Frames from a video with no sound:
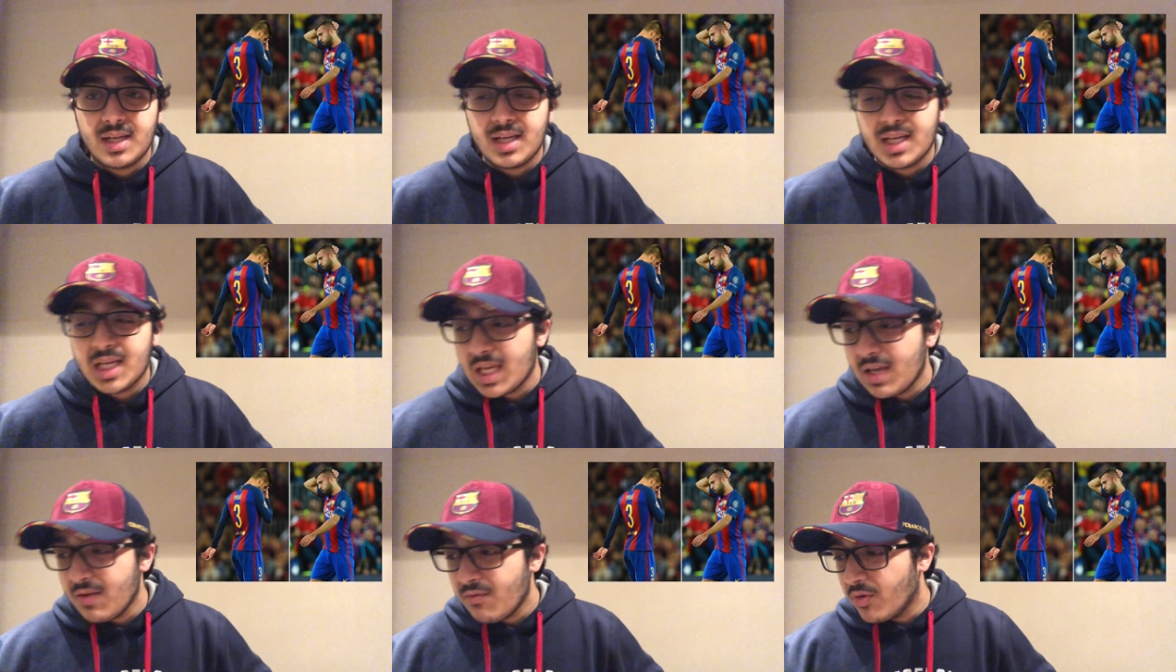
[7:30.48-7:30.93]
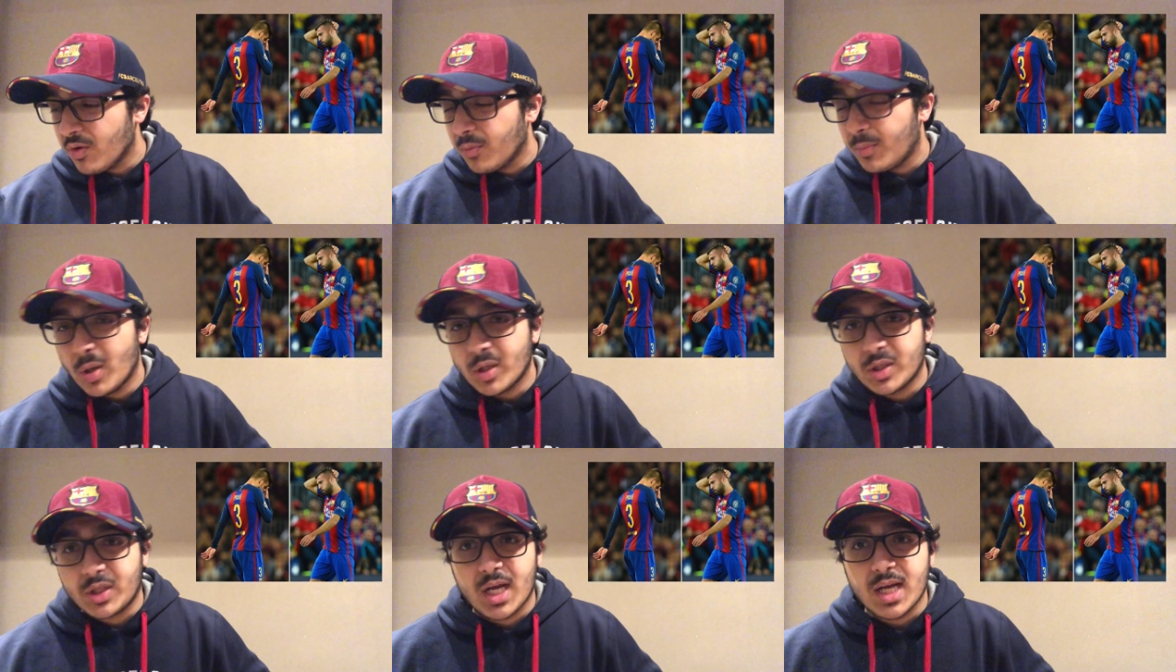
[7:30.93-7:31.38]
Give Firpo
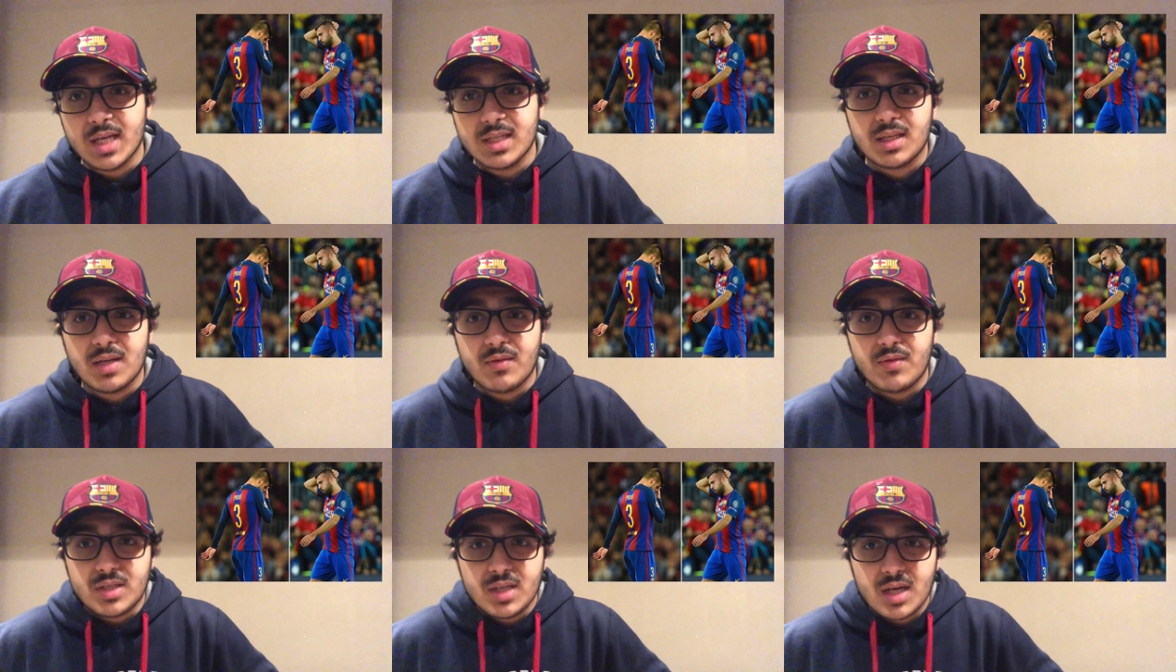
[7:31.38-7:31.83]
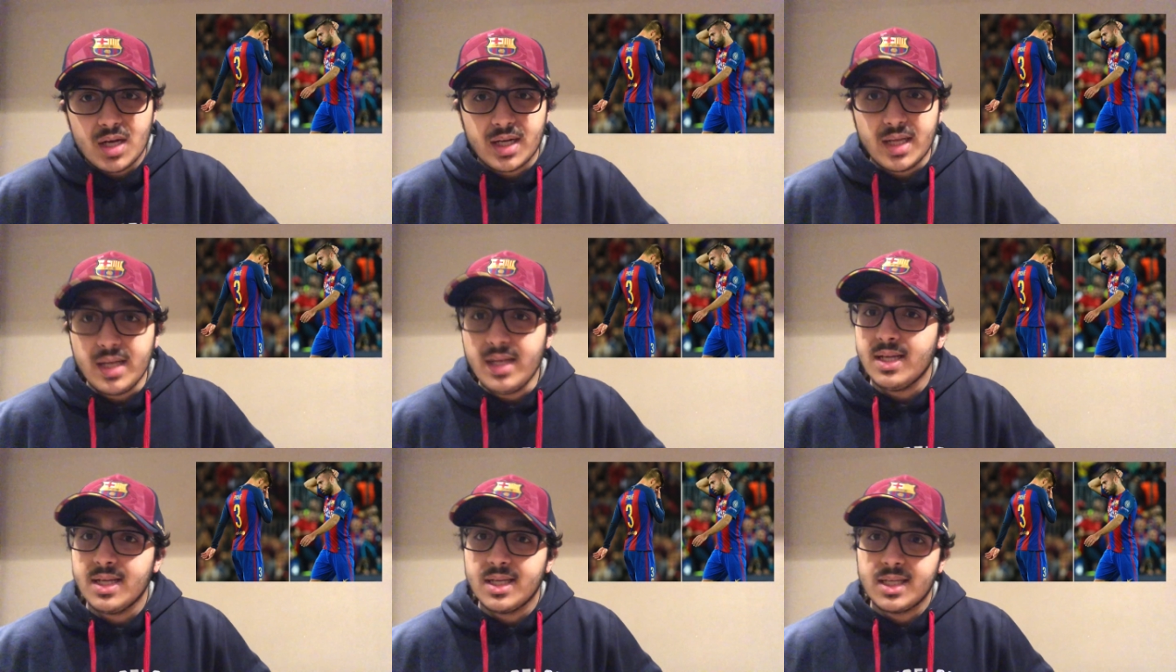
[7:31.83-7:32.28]
a chance. If he's not
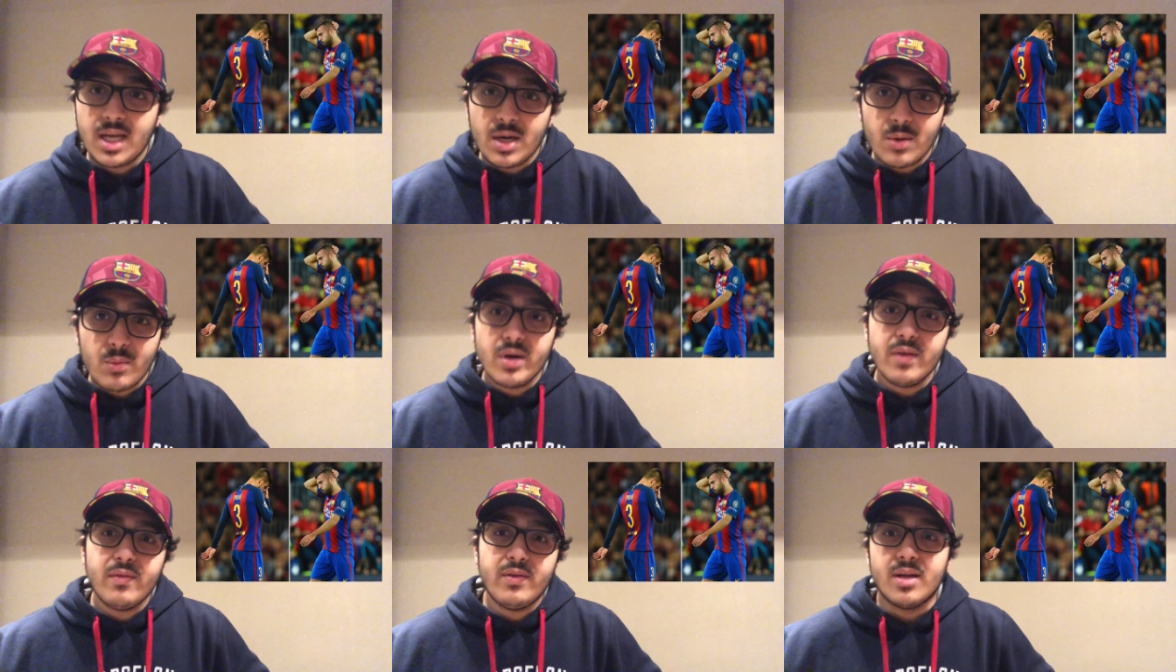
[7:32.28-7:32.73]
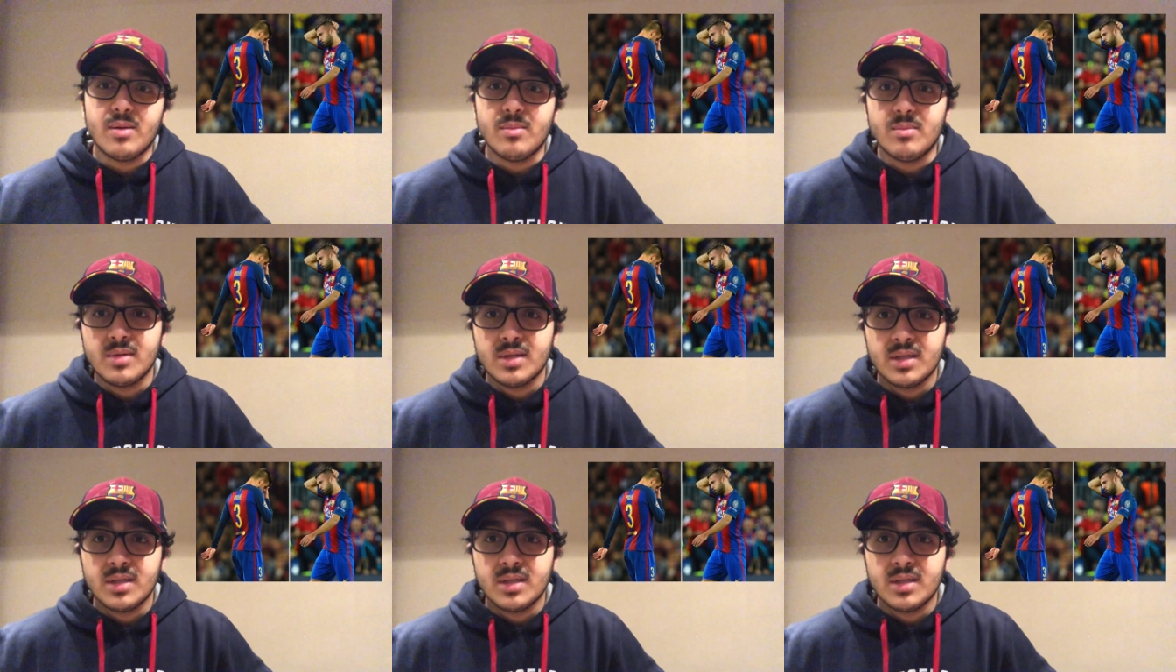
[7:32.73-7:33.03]
it, get rid of him.